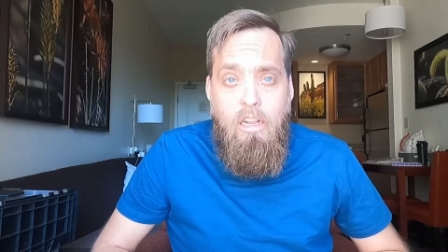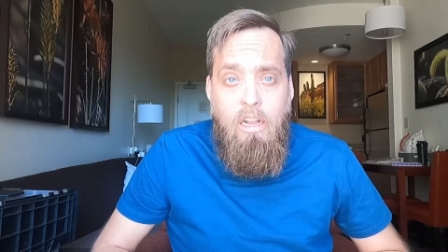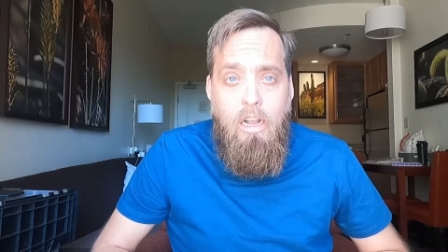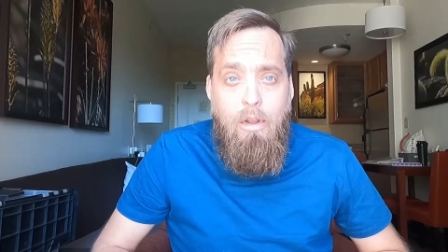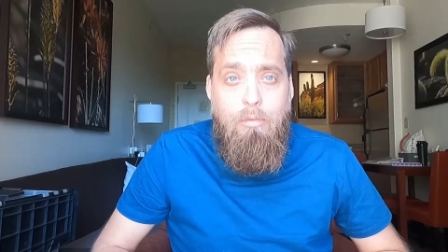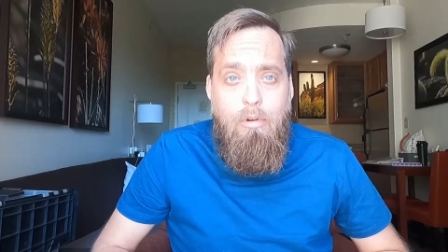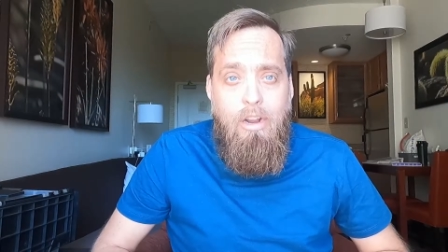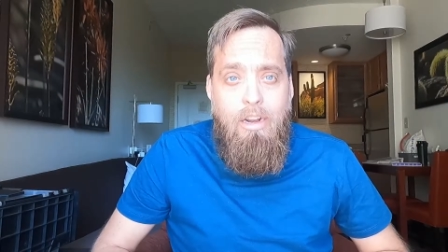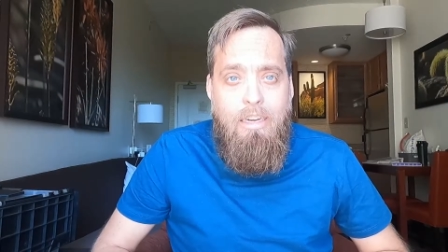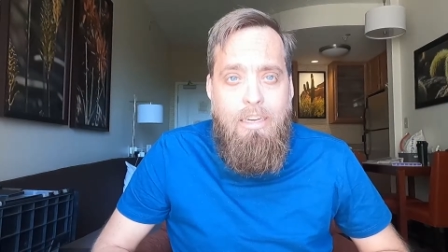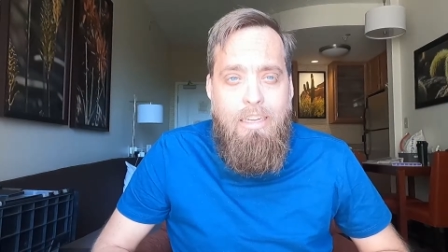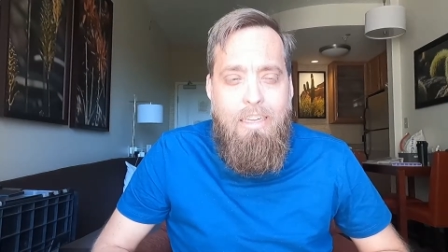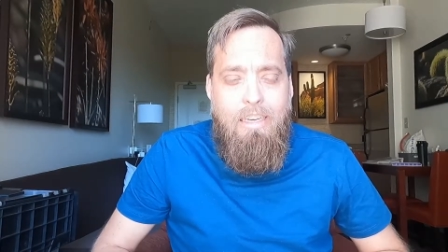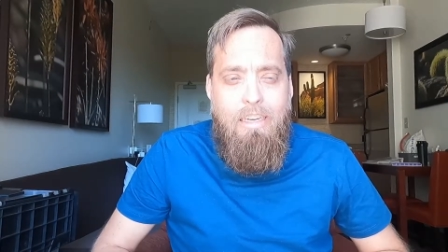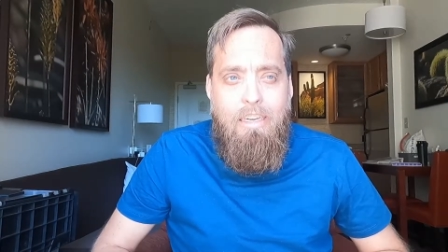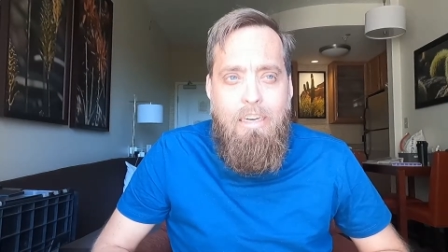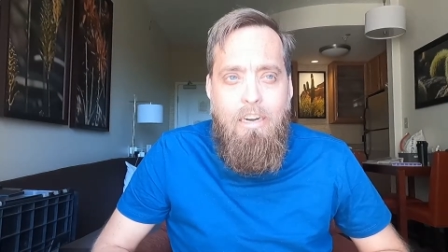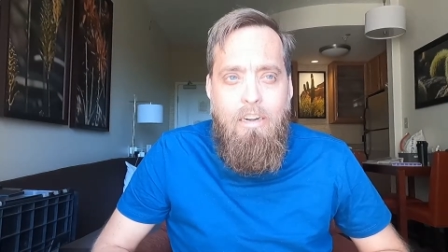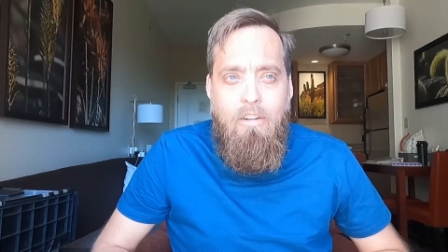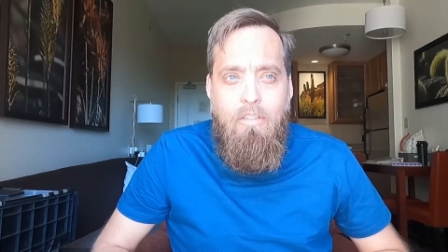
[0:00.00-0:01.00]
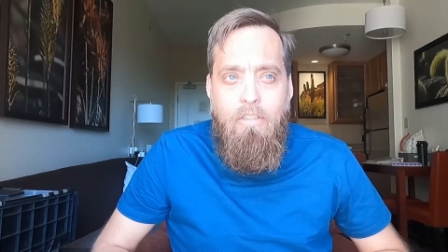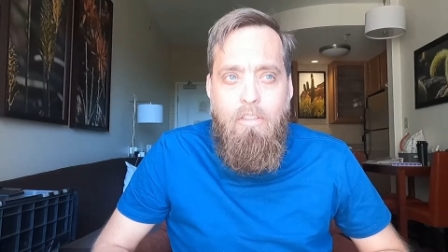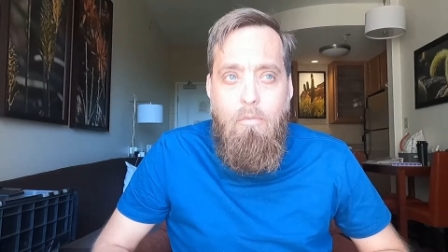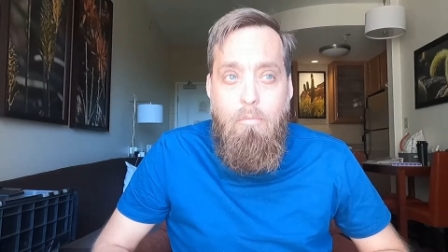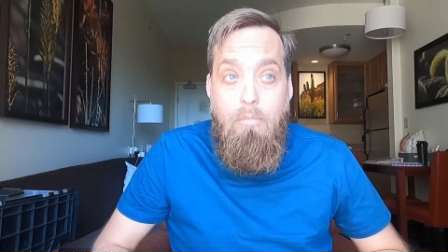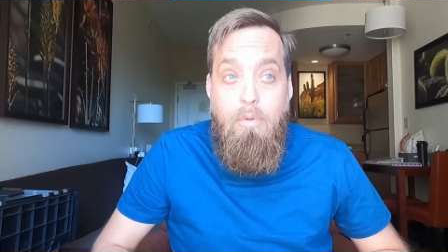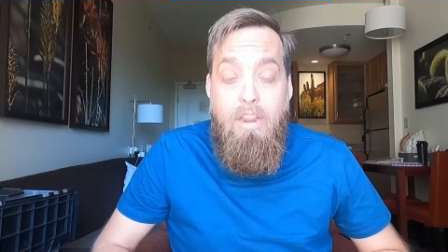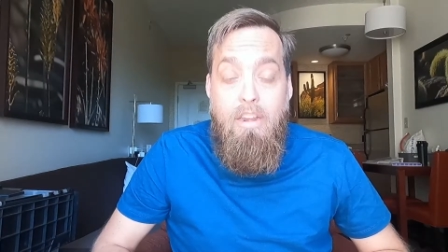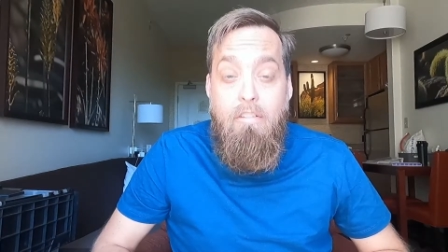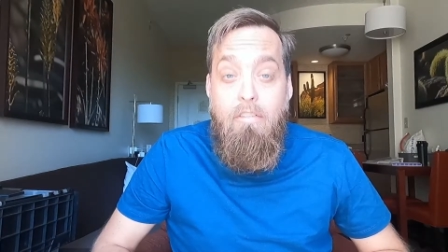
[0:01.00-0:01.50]
I'm not getting kind of the
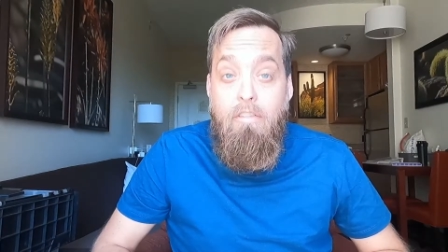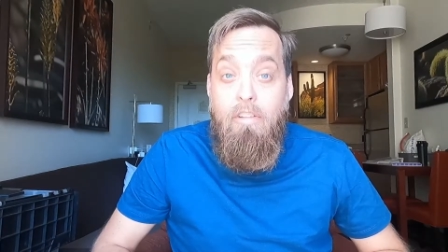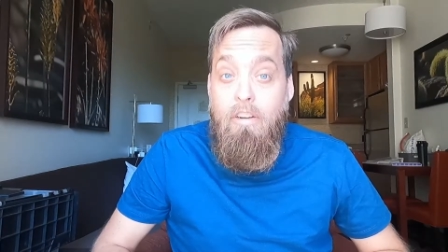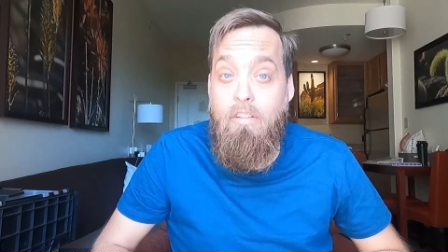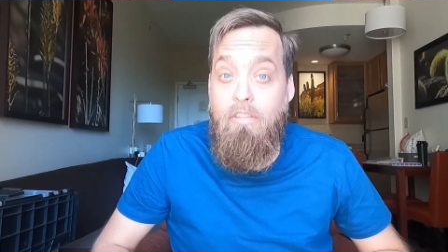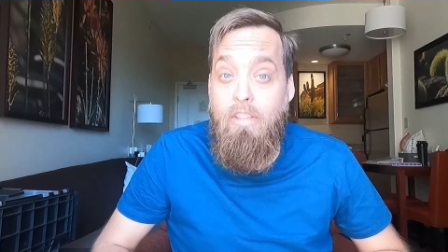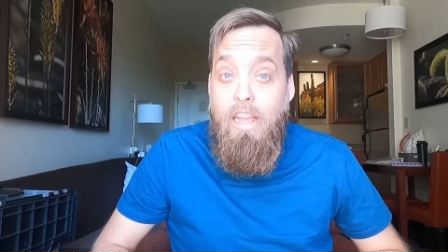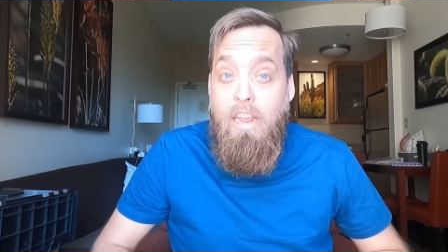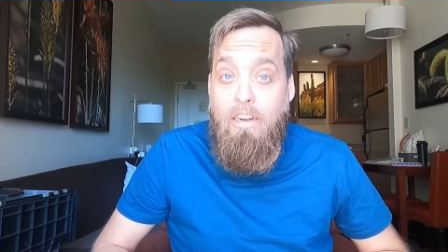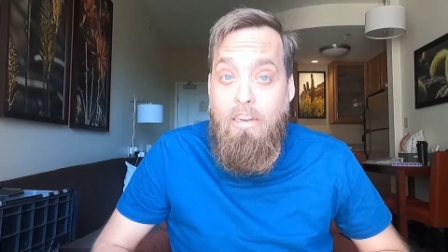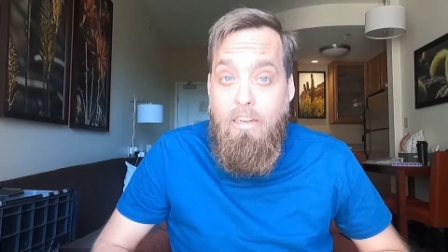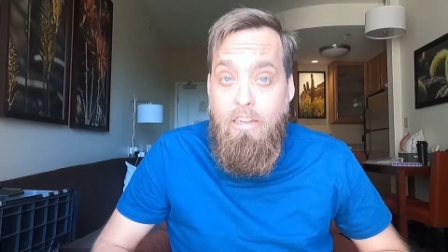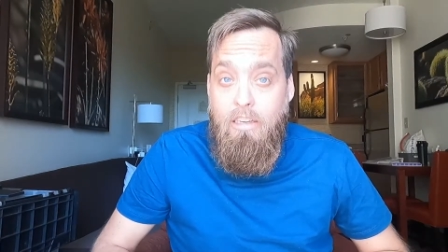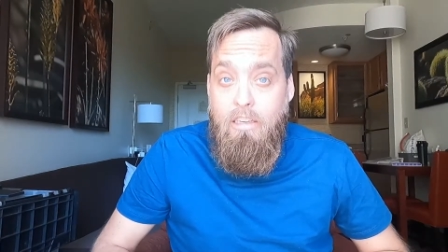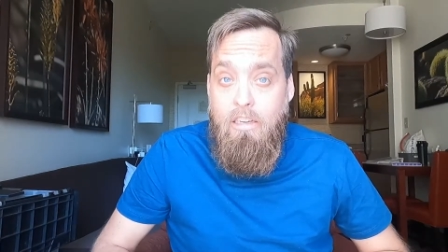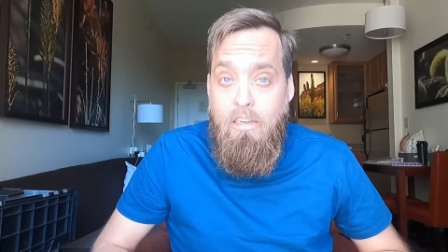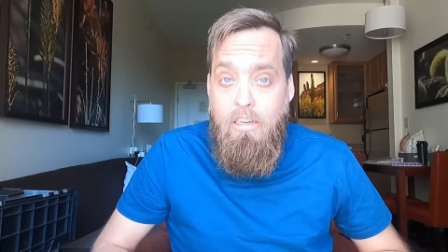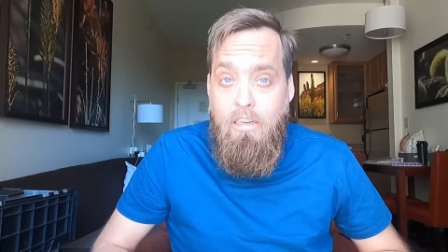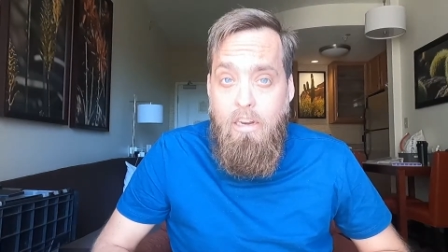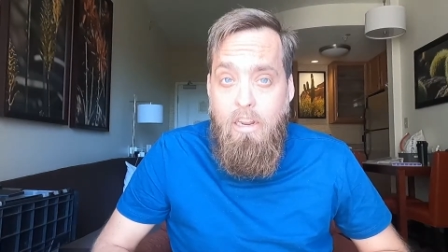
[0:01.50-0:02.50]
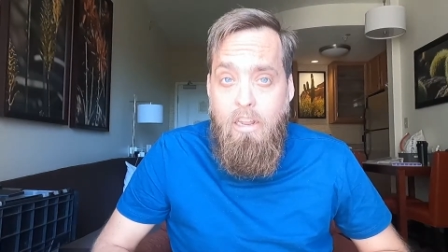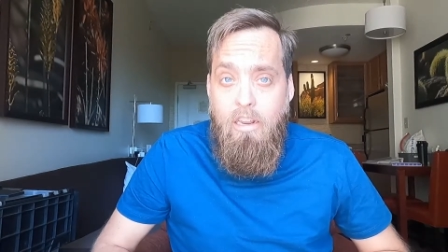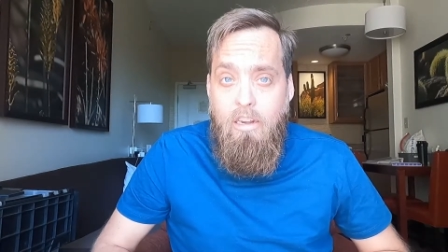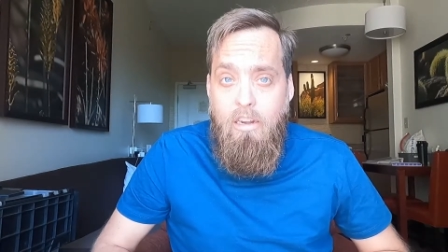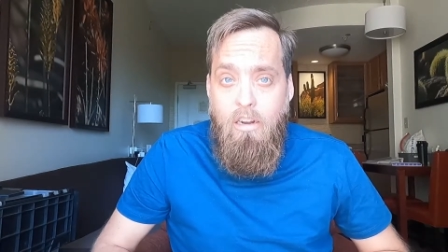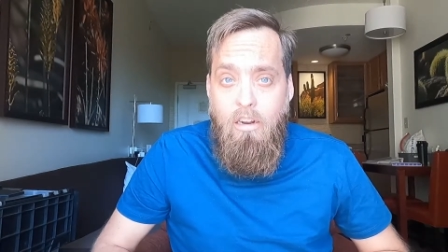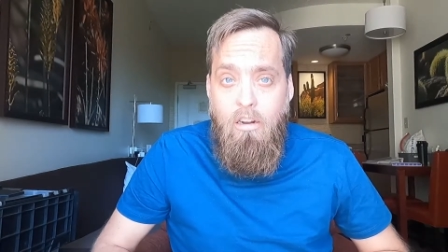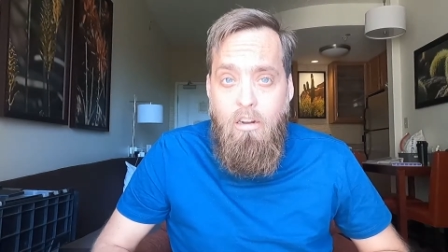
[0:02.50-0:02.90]
benefit of that kidney yet.